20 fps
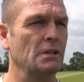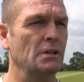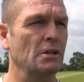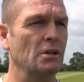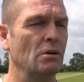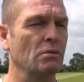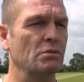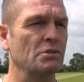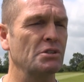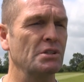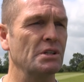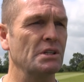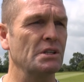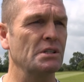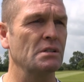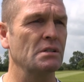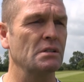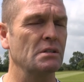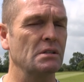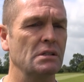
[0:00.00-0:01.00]
you know, the
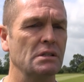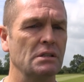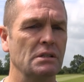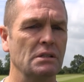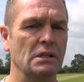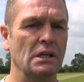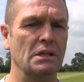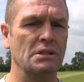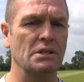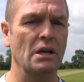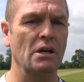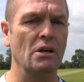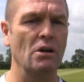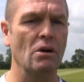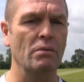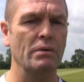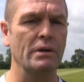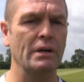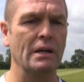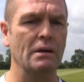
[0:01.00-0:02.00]
season. Uh, let's get
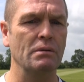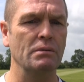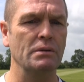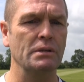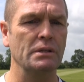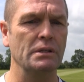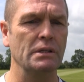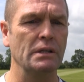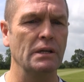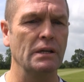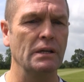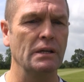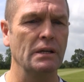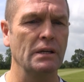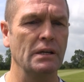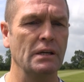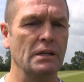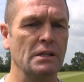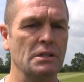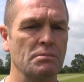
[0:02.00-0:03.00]
going now, and uh,
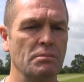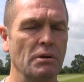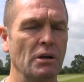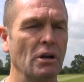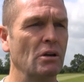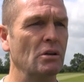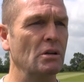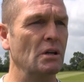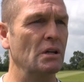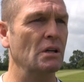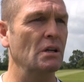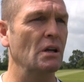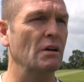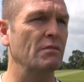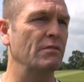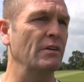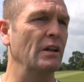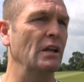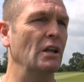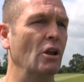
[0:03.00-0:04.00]
it's been a, a,
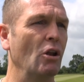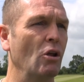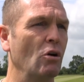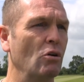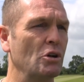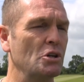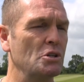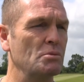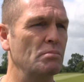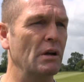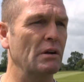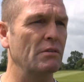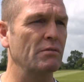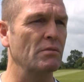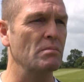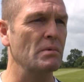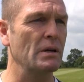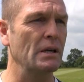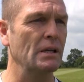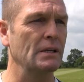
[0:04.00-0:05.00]
felt a longish break
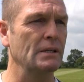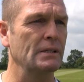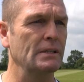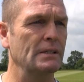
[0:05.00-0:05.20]
for me.